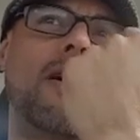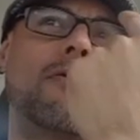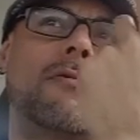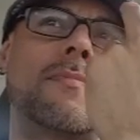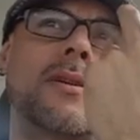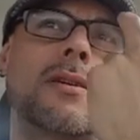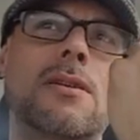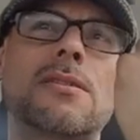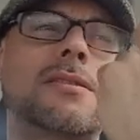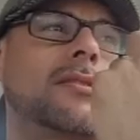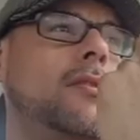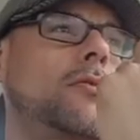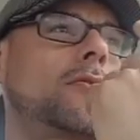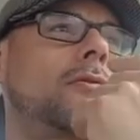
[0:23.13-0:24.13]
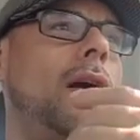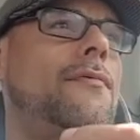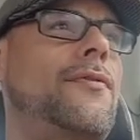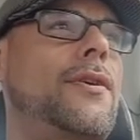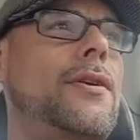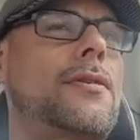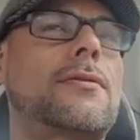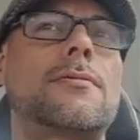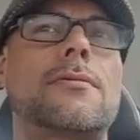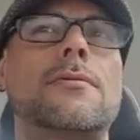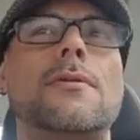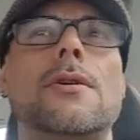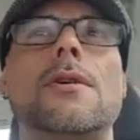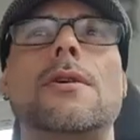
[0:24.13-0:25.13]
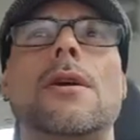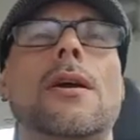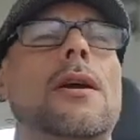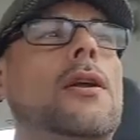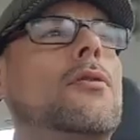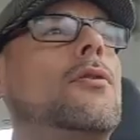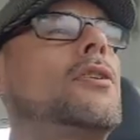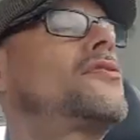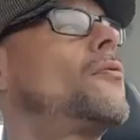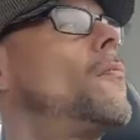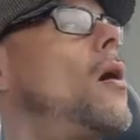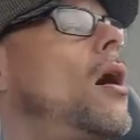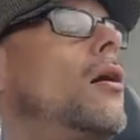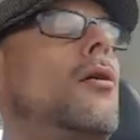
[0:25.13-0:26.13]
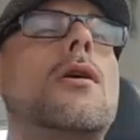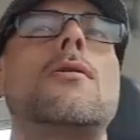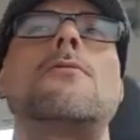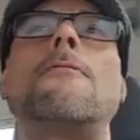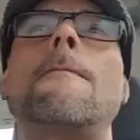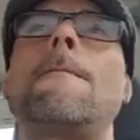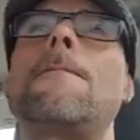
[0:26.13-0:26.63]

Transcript: hour because there's no traffic. Anyway, tomorrow,